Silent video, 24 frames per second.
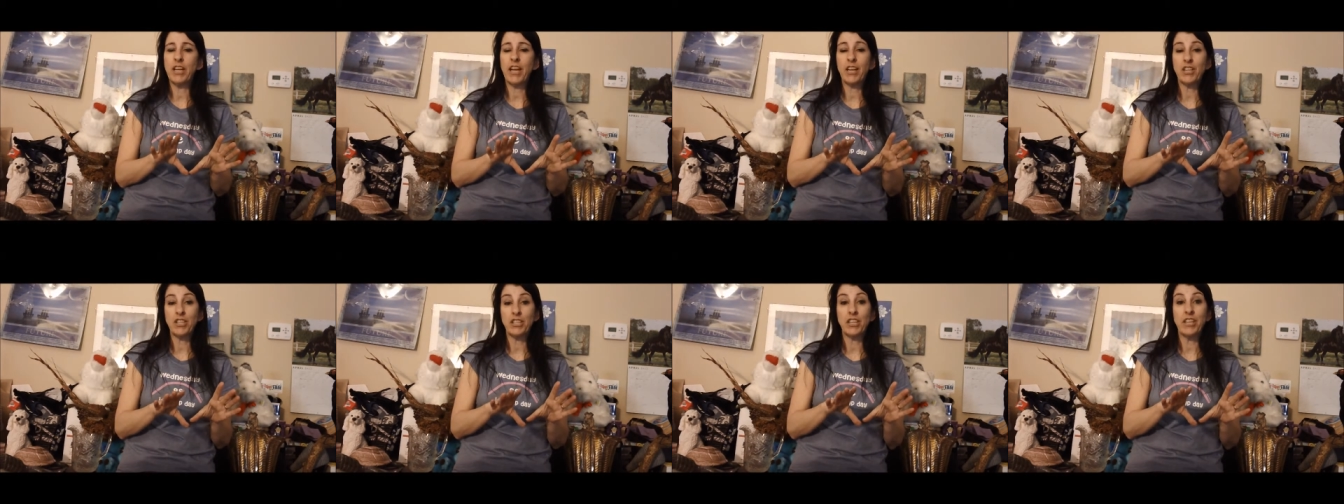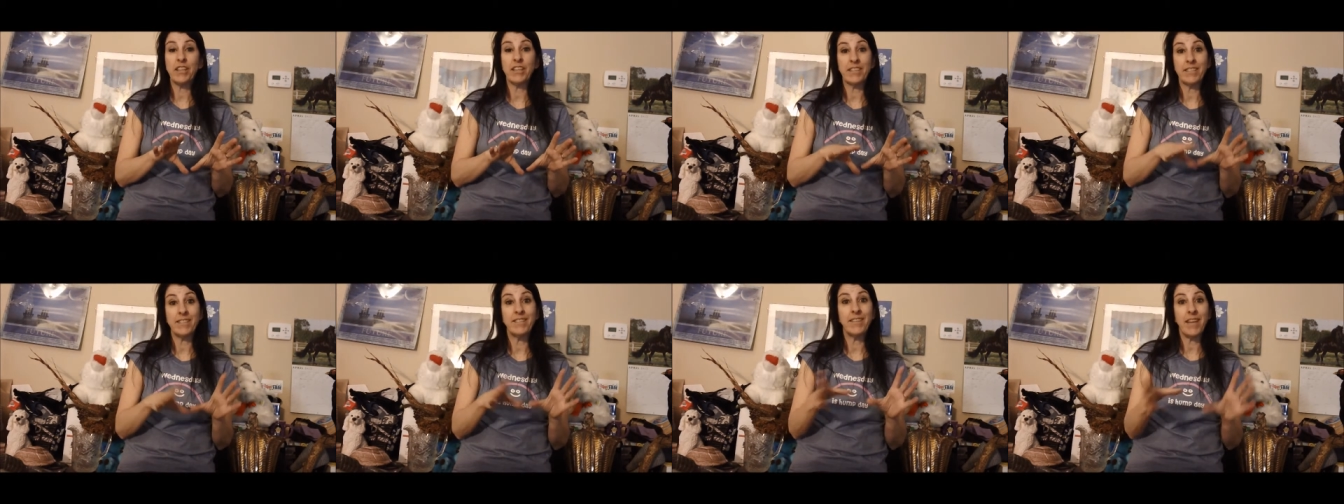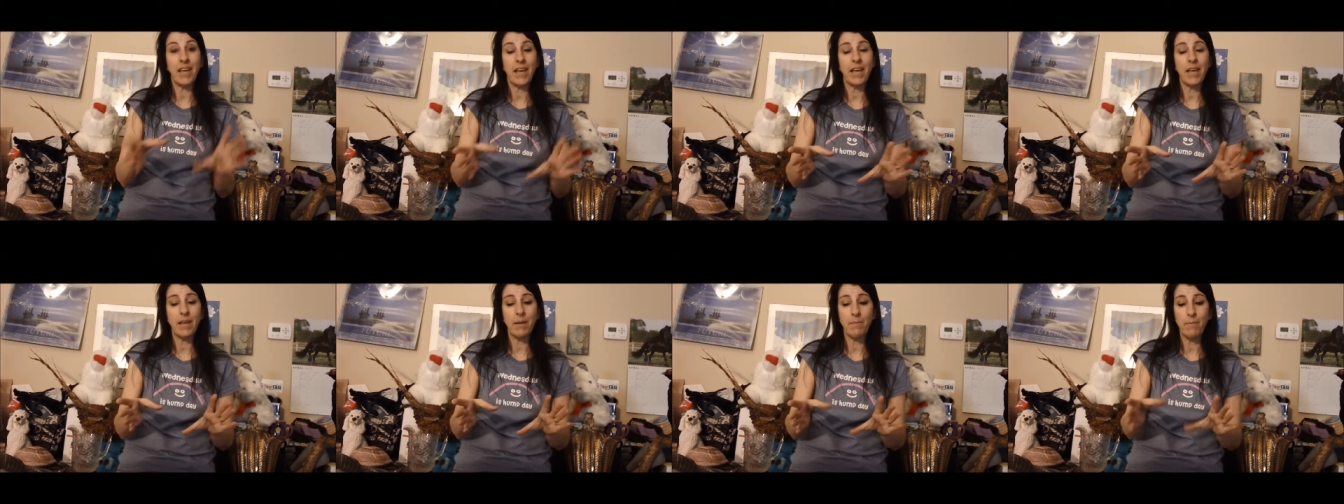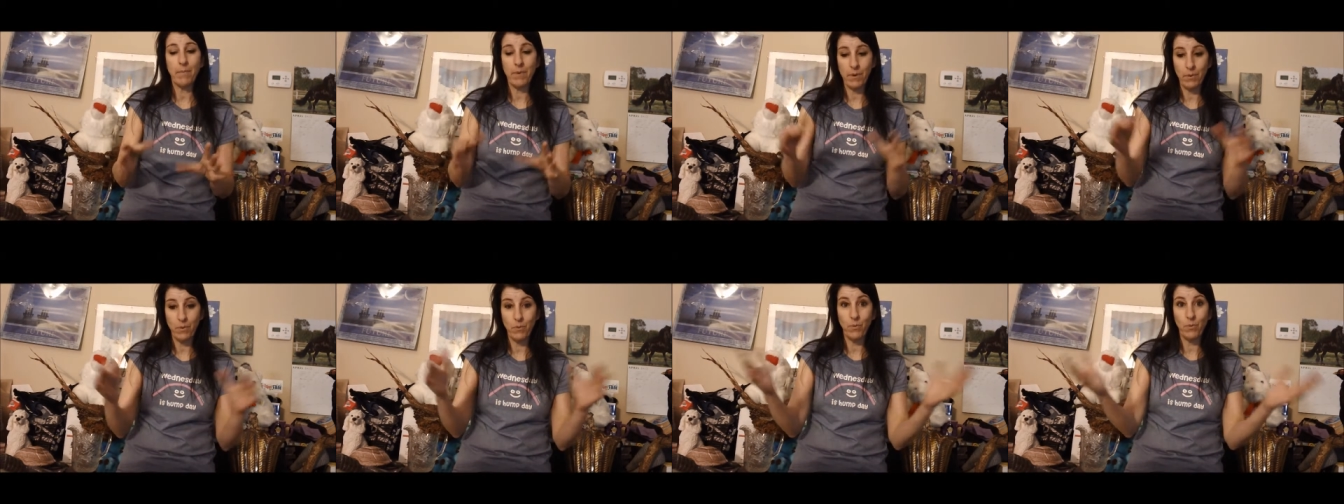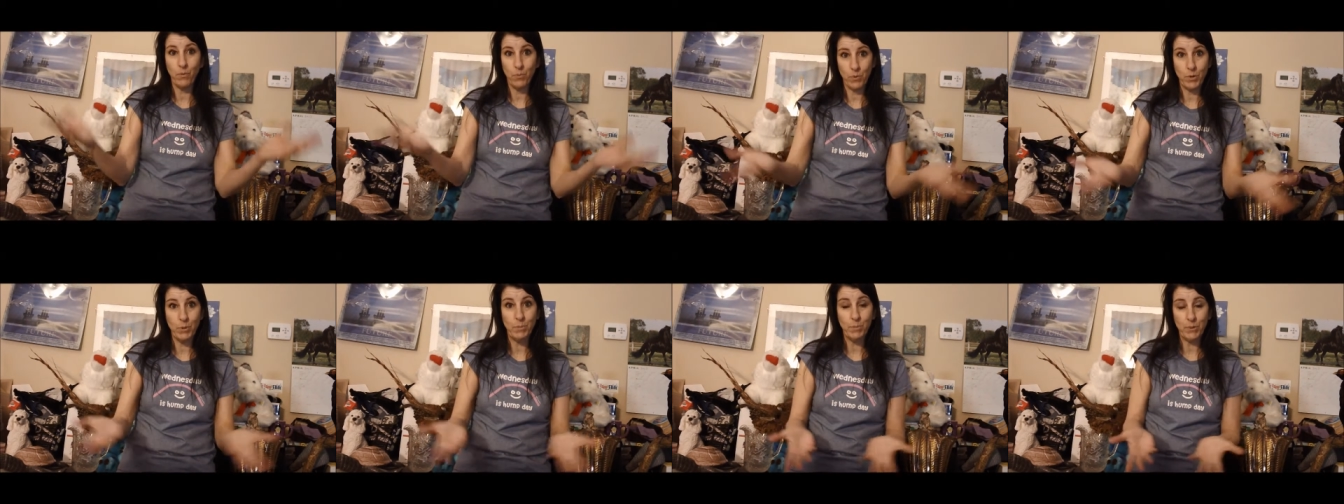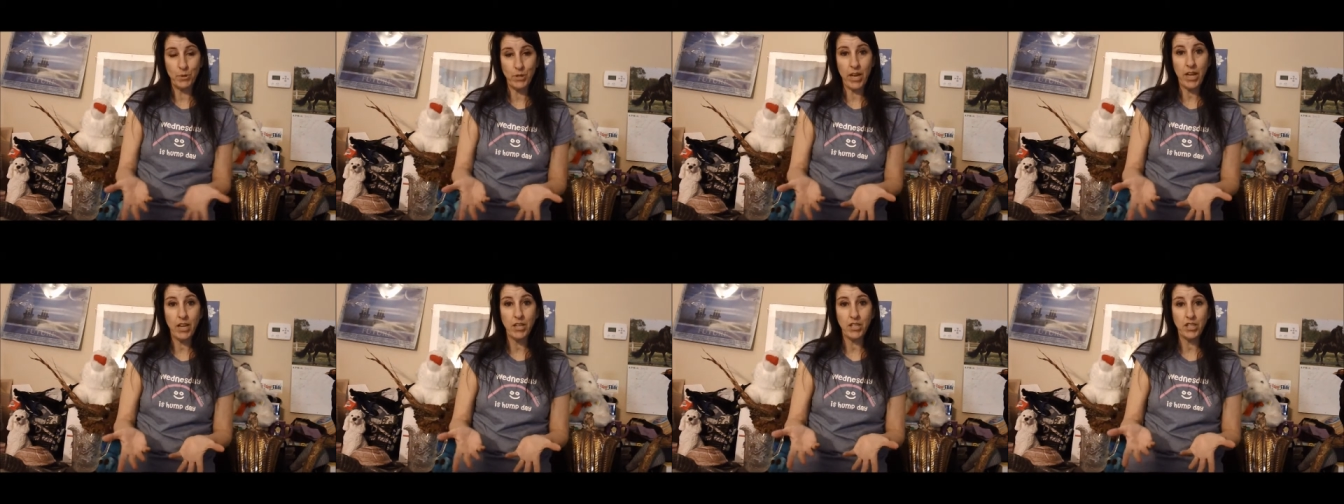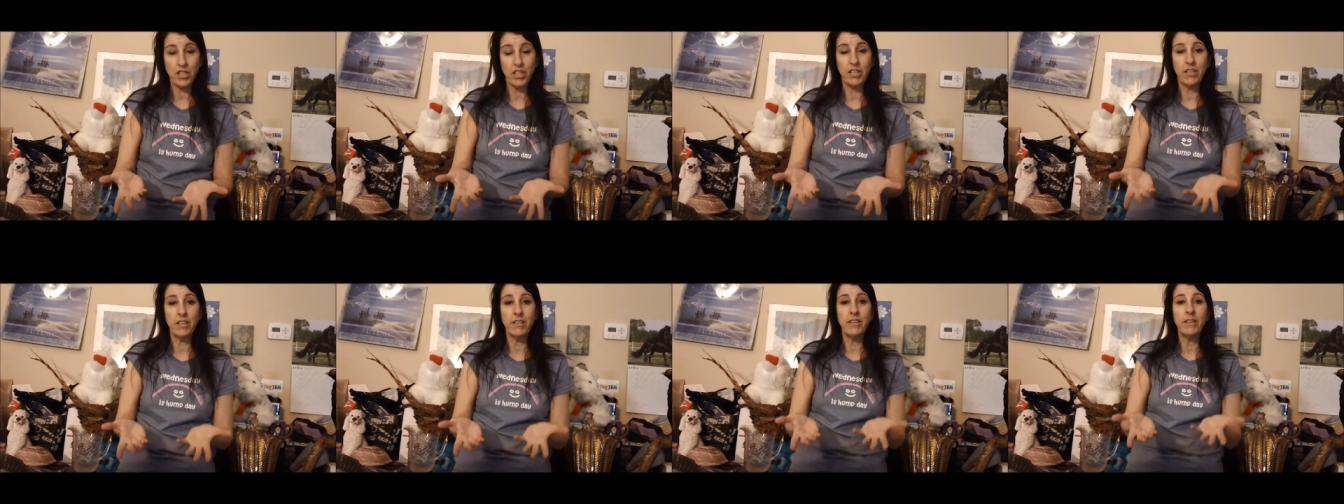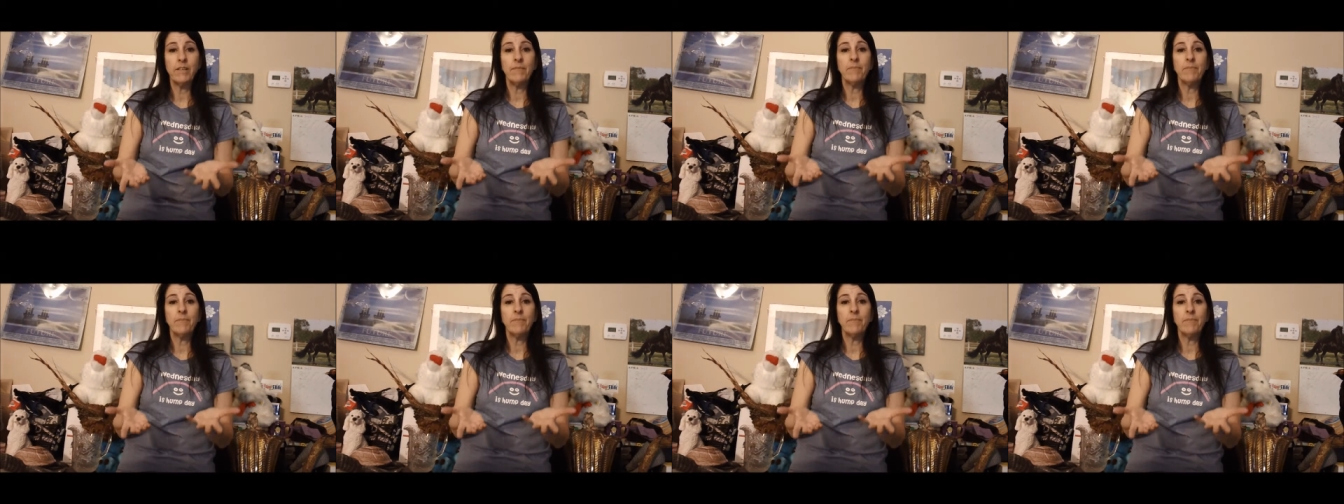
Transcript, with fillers: actually the same uh, reproduction,